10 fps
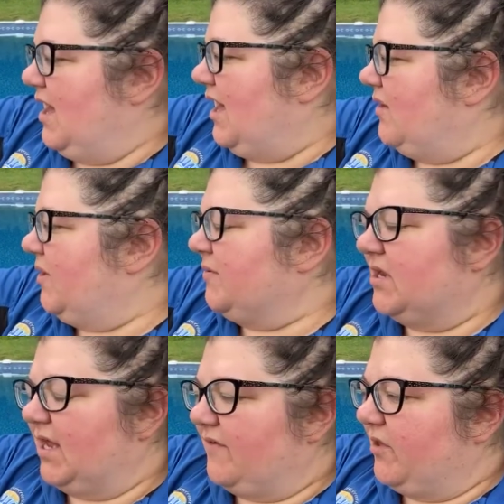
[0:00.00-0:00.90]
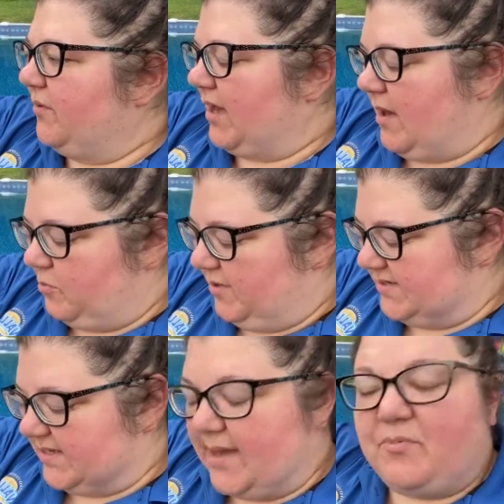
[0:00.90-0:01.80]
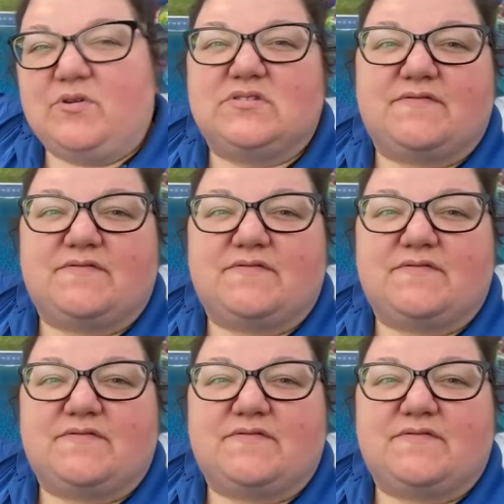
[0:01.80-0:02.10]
I'm going to give you a couple examples